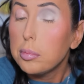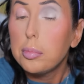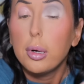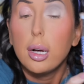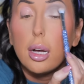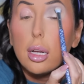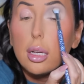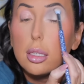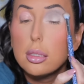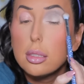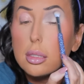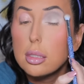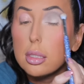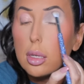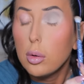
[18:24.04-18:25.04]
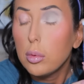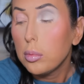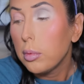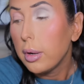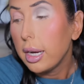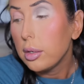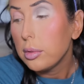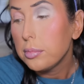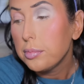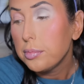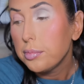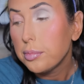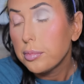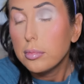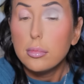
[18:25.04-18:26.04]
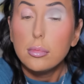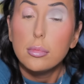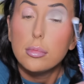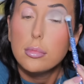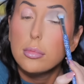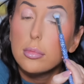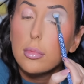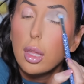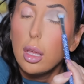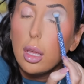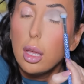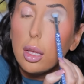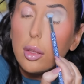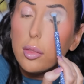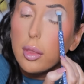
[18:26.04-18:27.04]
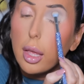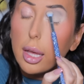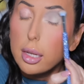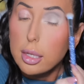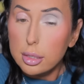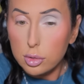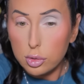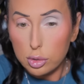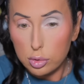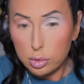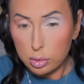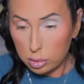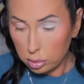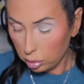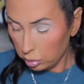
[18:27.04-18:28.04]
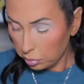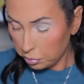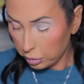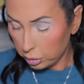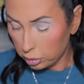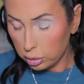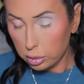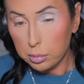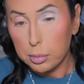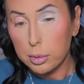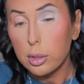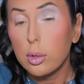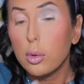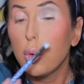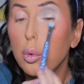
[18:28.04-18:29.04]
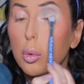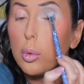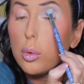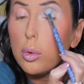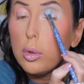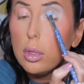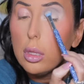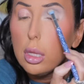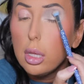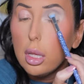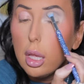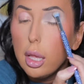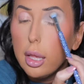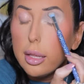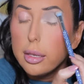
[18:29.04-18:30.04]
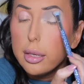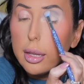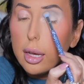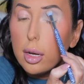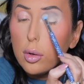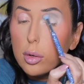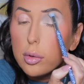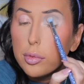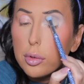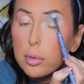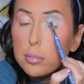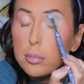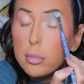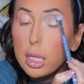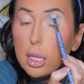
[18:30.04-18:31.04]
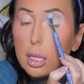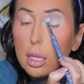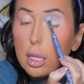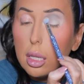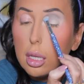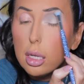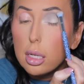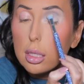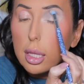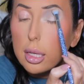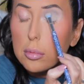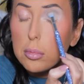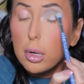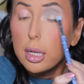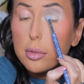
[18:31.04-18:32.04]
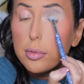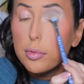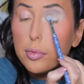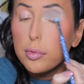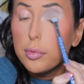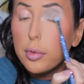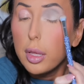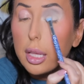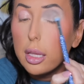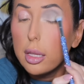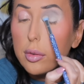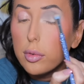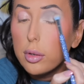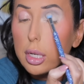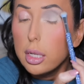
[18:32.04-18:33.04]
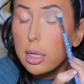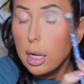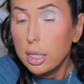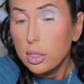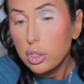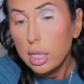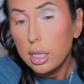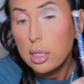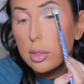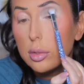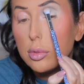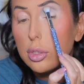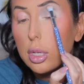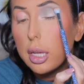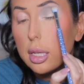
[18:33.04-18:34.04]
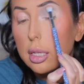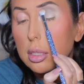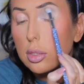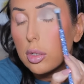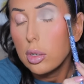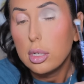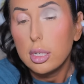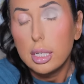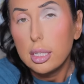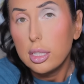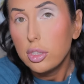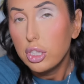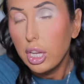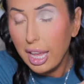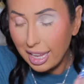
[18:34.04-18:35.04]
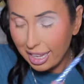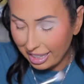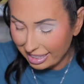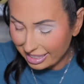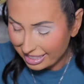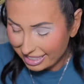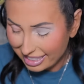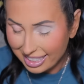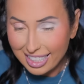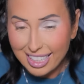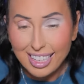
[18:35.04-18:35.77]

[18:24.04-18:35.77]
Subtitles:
but wow, that is super duper cool. Now for me, like, my favorite eyeshadow shades are any shades.